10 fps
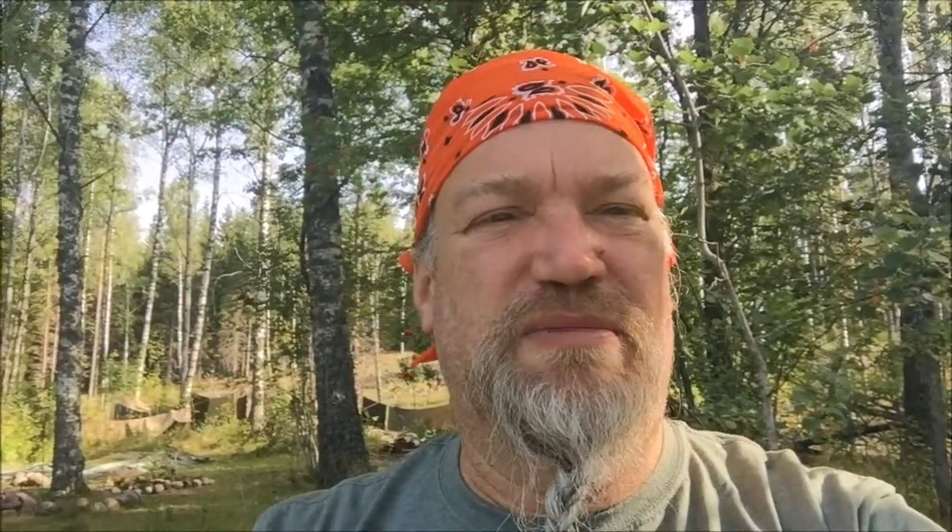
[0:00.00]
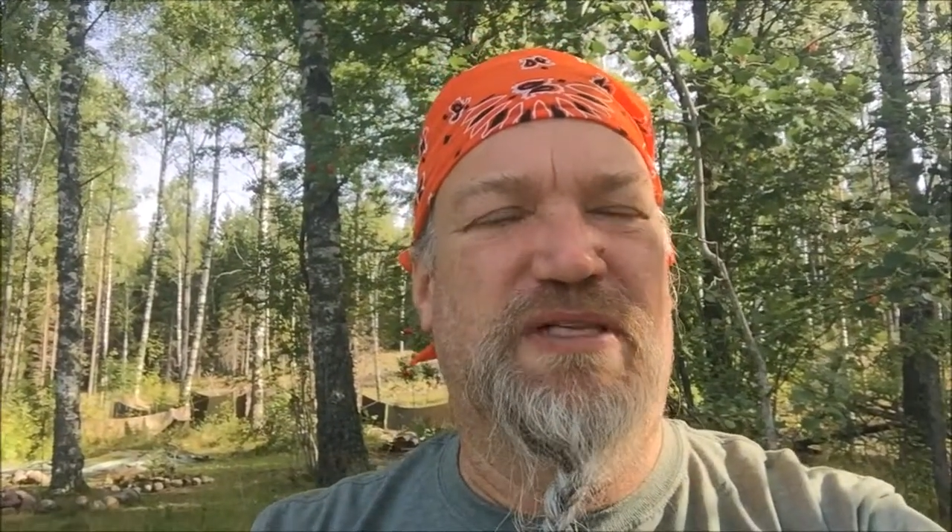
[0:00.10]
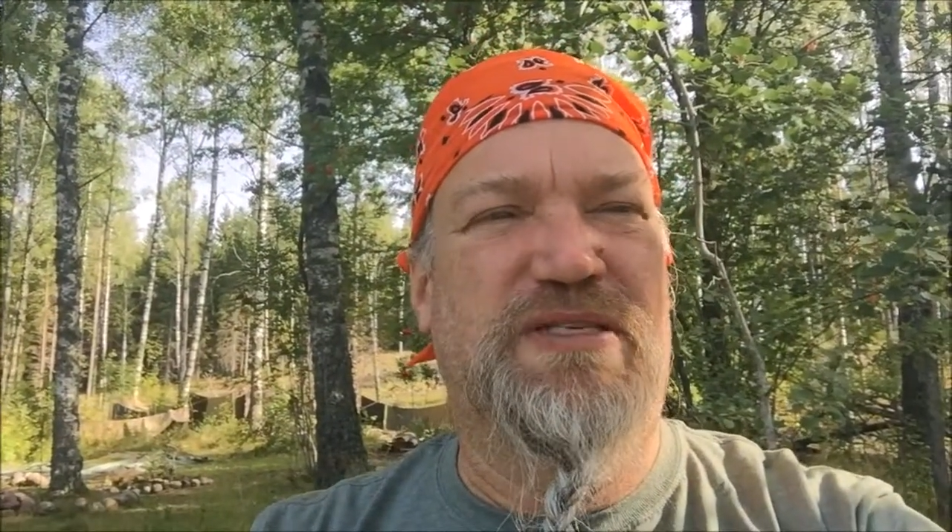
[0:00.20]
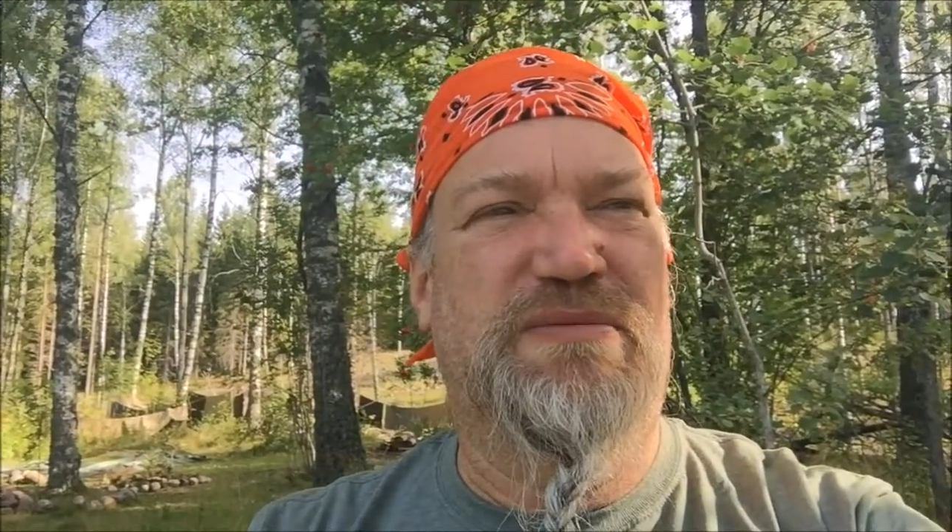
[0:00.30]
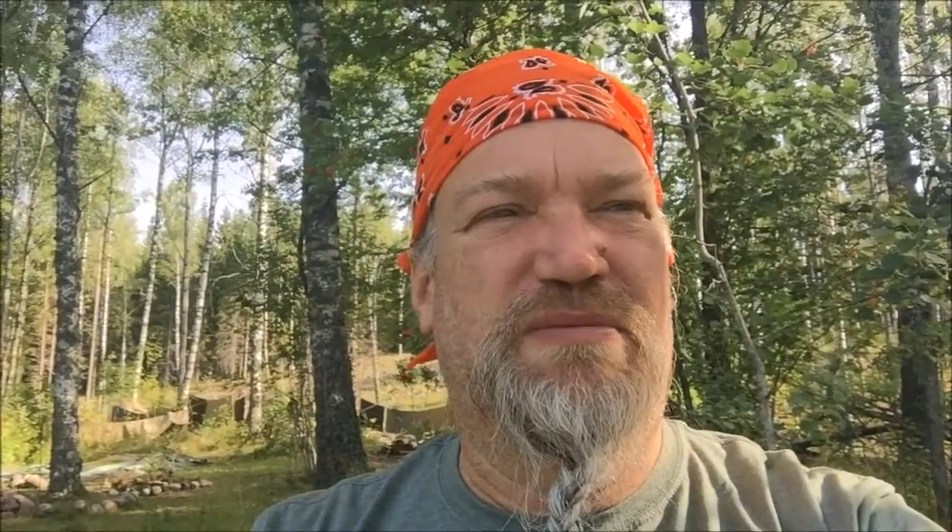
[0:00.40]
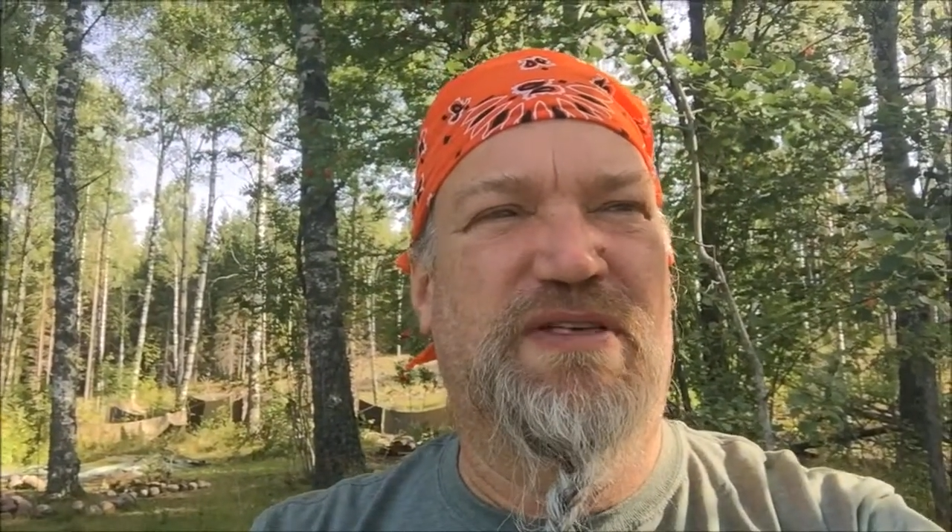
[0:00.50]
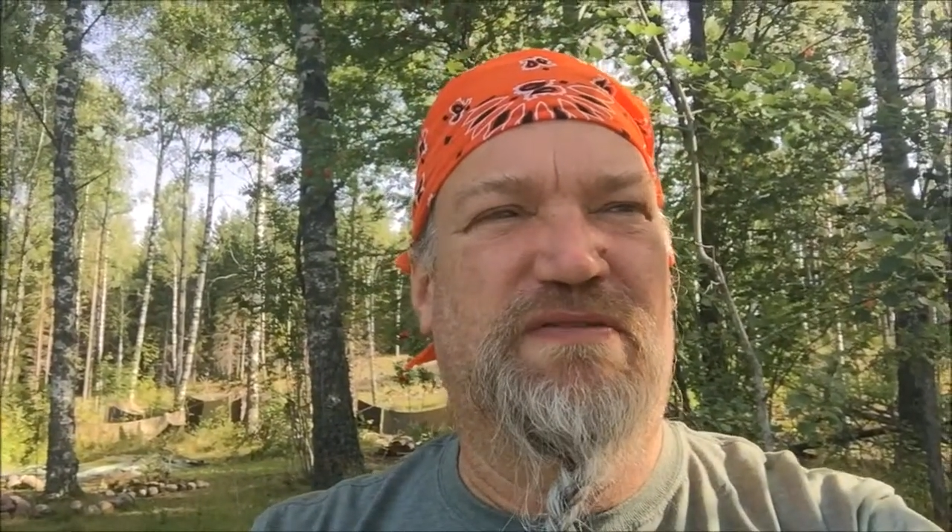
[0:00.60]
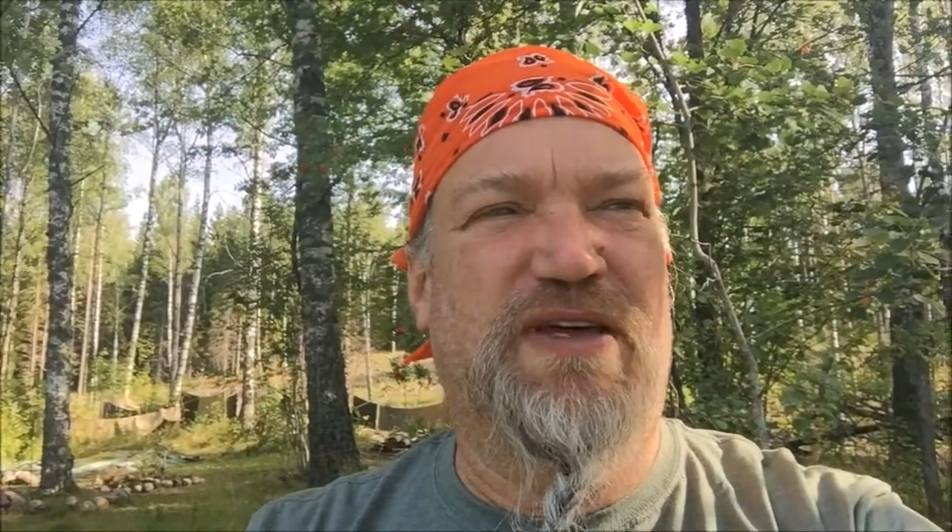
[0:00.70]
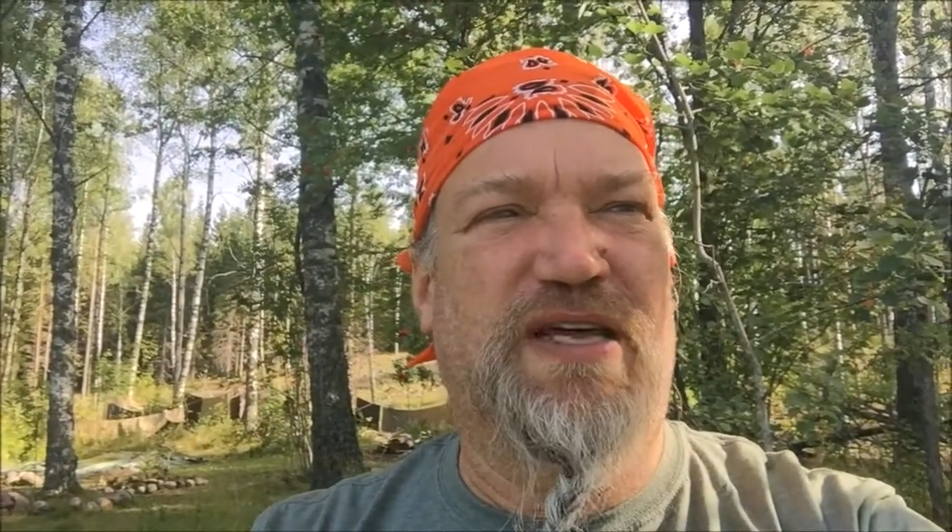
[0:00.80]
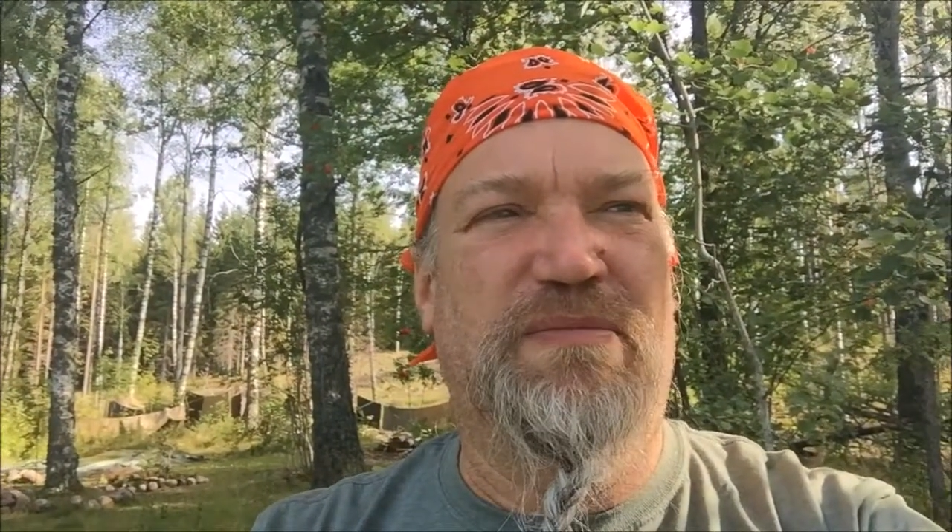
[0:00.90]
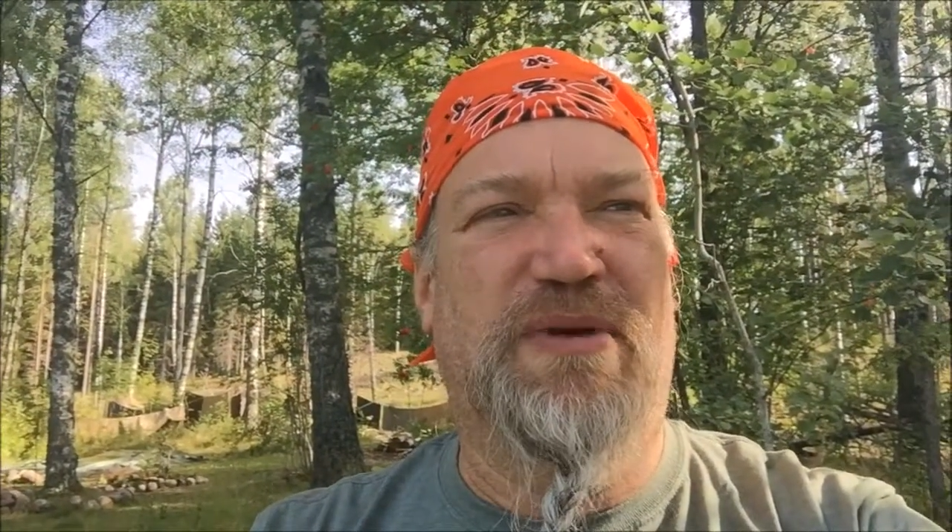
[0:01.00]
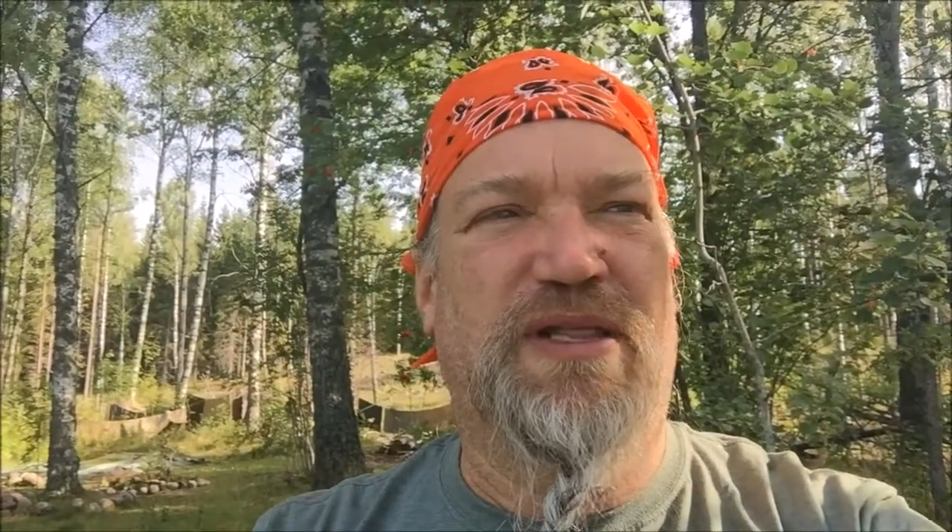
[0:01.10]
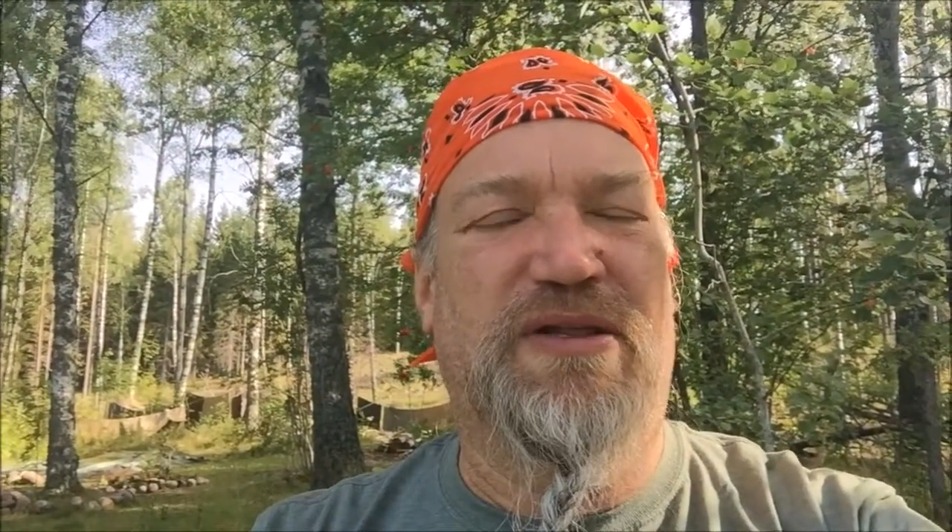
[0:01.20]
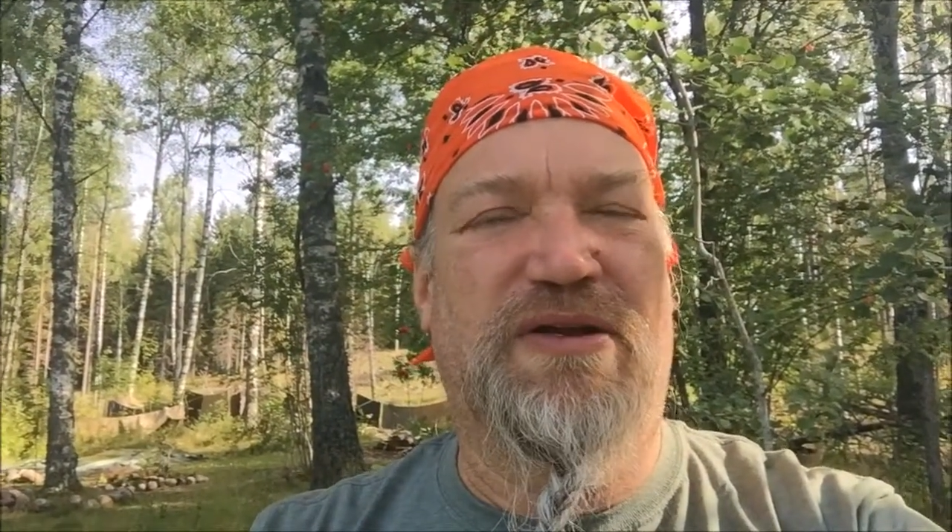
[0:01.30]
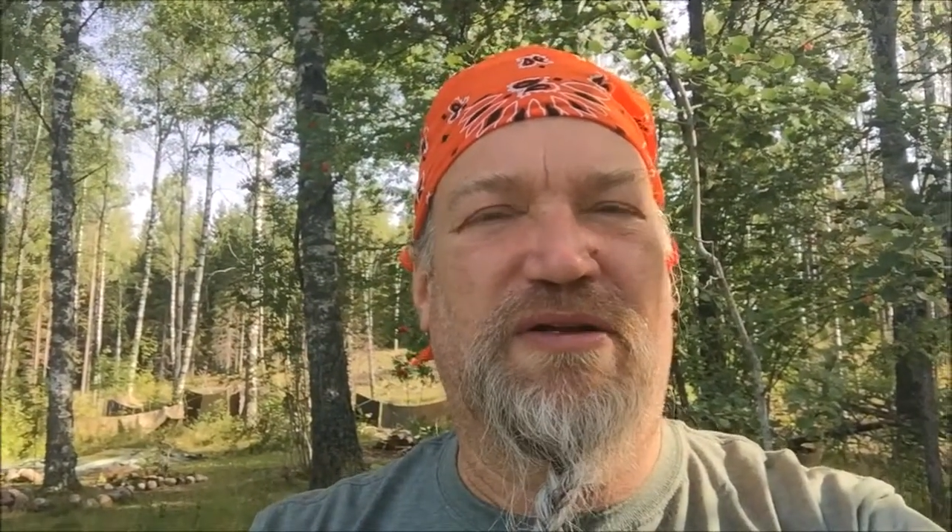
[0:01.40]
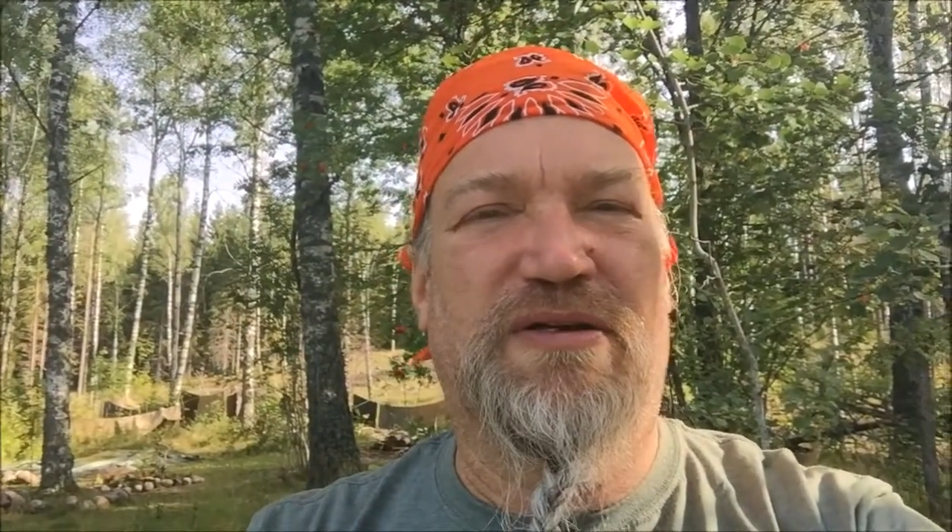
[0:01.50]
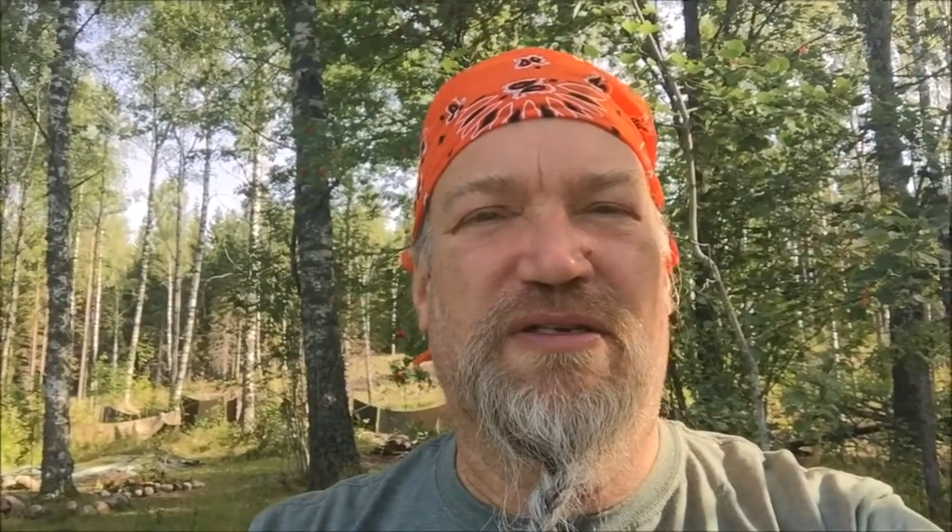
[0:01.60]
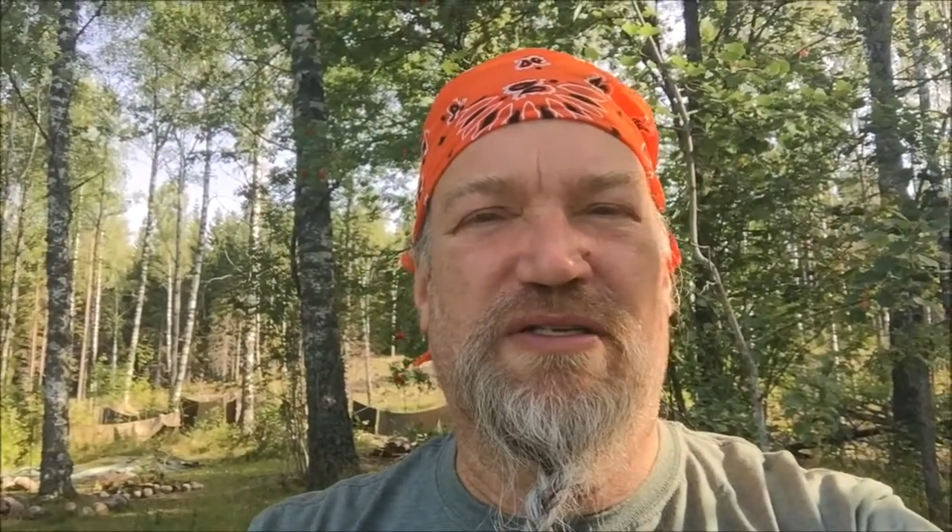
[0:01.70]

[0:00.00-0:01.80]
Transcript: this divine mother